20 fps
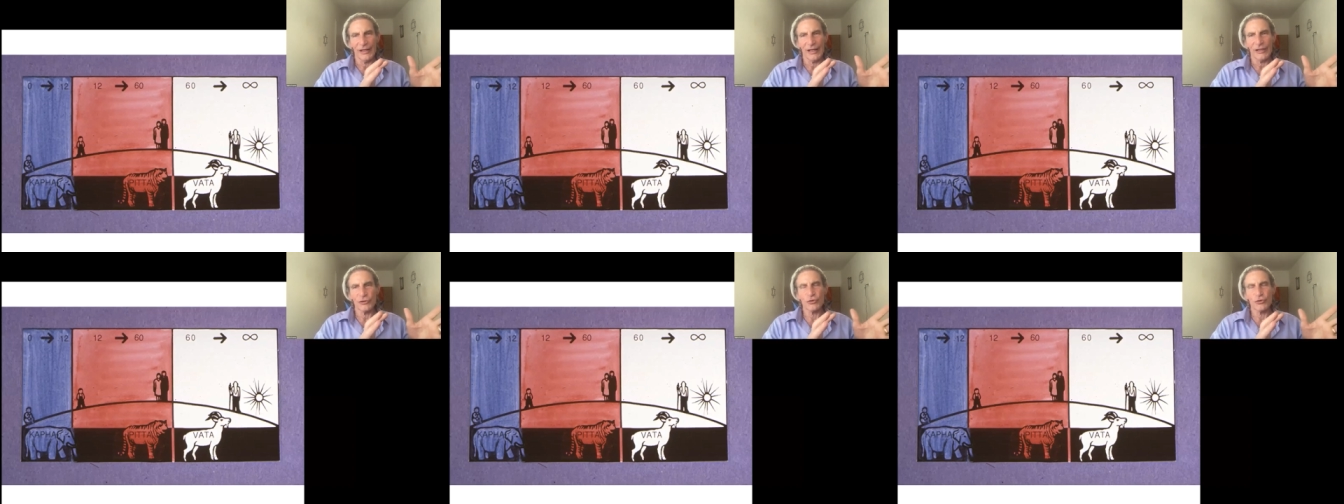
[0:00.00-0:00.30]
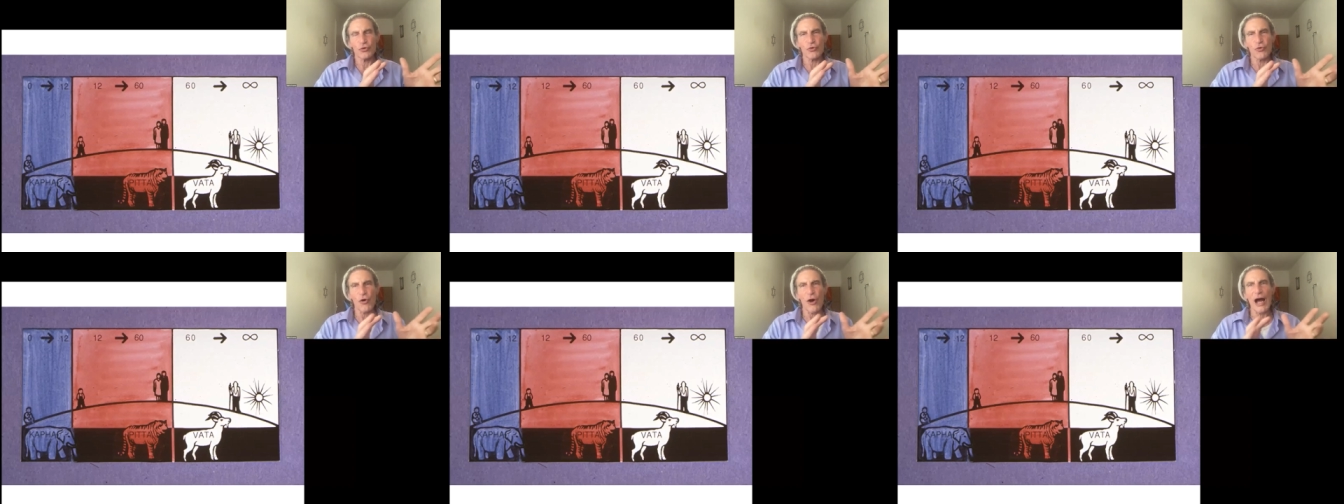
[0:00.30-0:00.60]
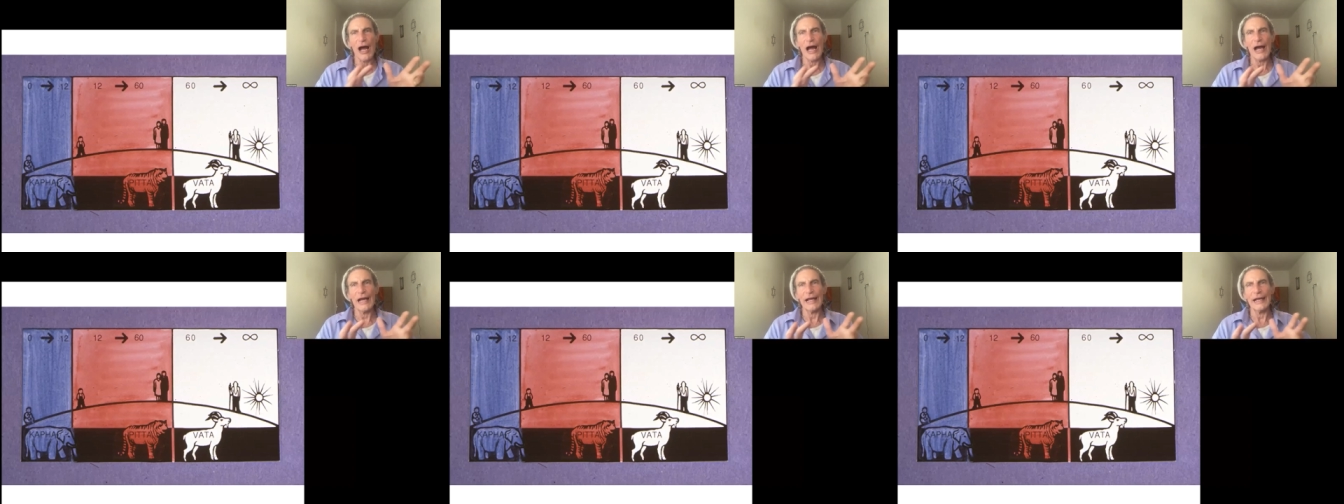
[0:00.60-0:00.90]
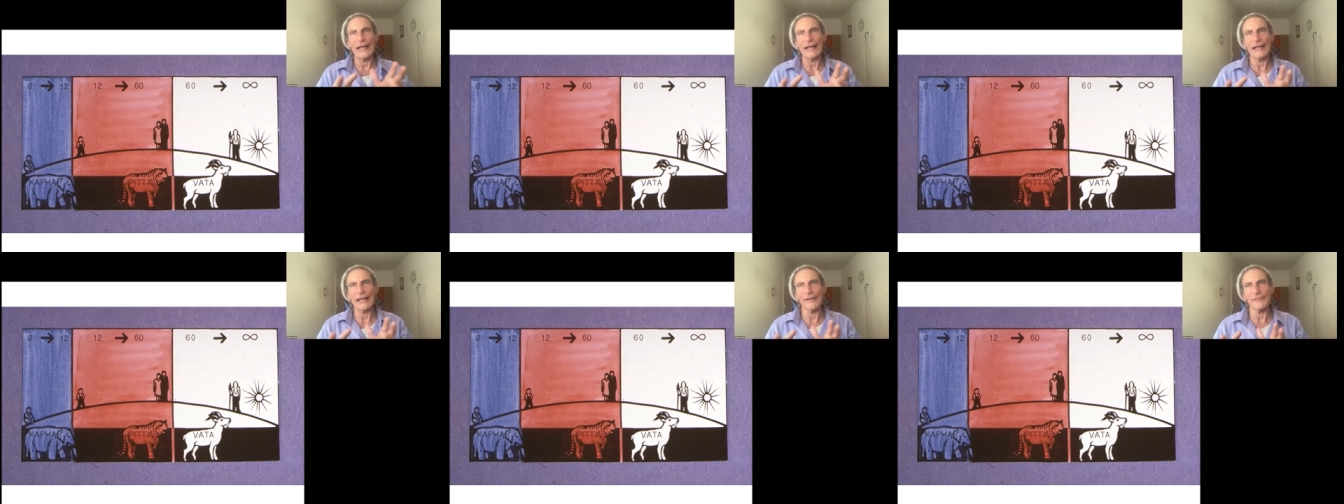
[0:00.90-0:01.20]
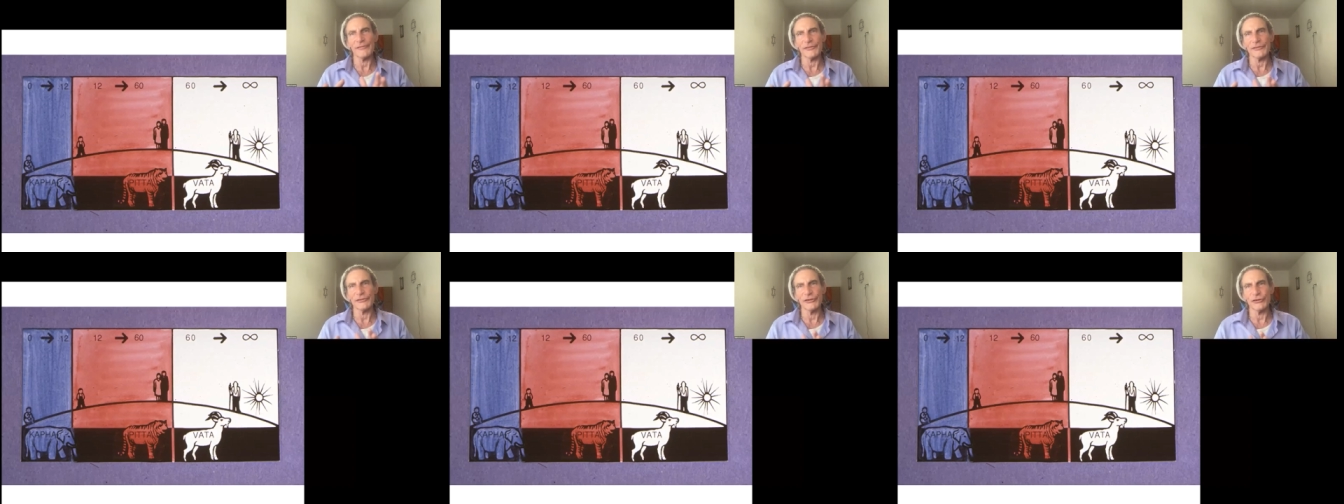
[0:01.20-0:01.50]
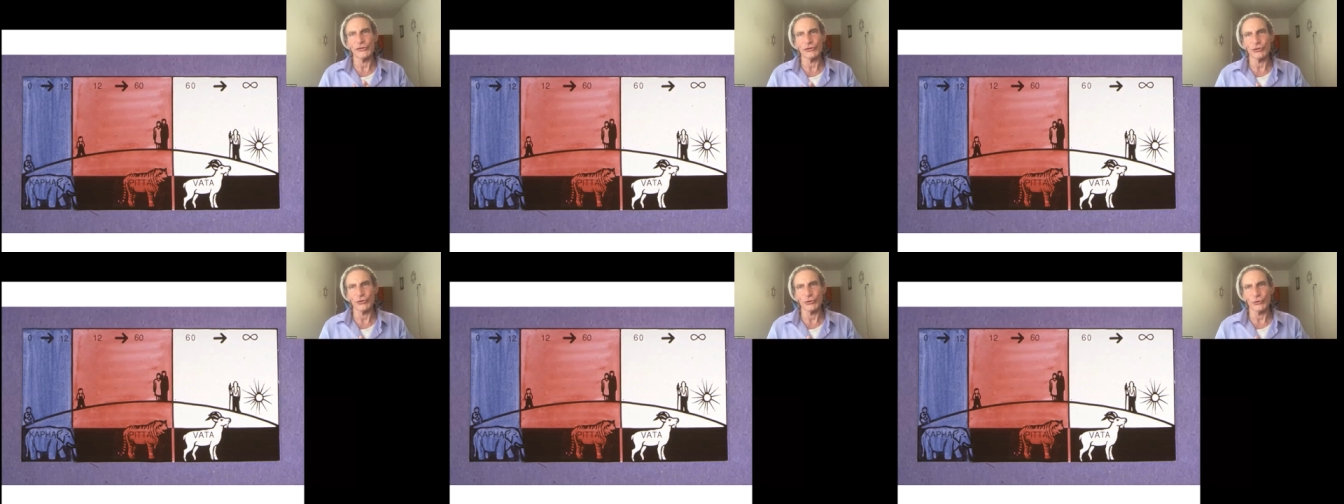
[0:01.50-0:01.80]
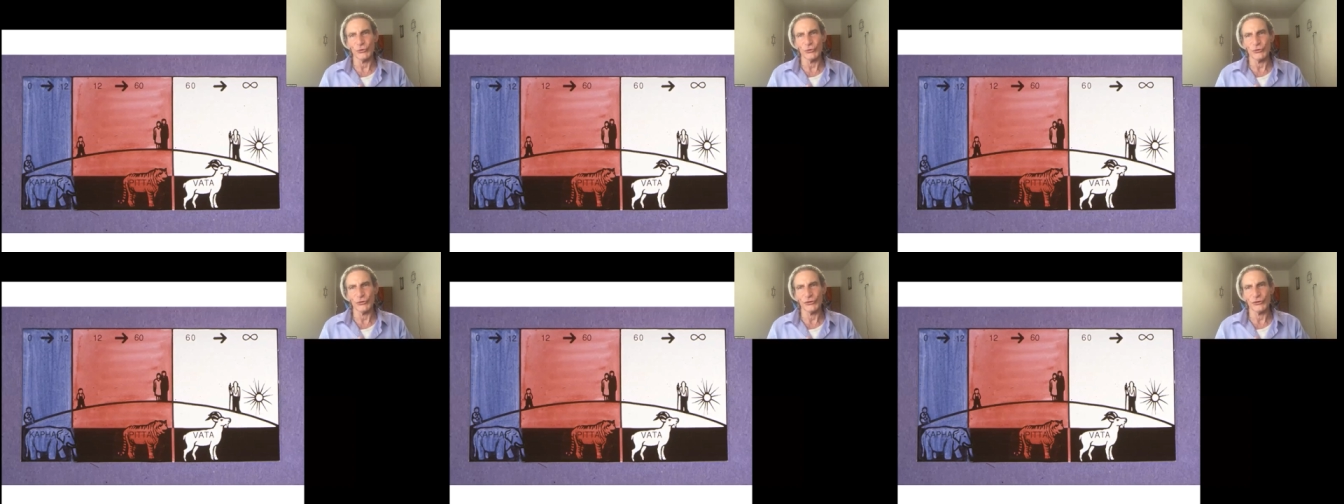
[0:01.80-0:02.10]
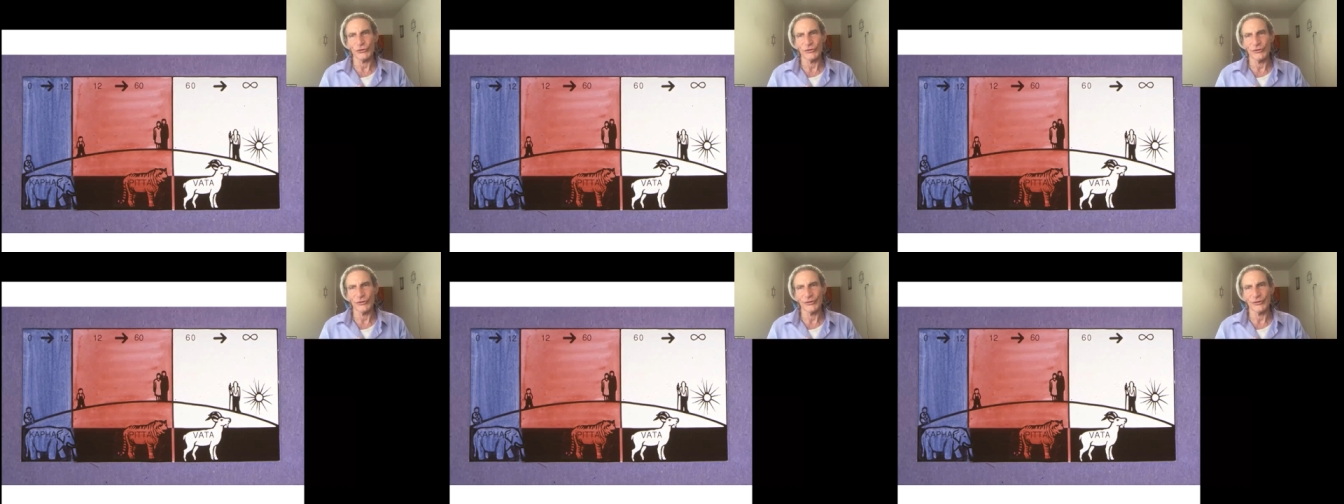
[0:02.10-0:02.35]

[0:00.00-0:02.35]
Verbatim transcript: a drying of the tissues.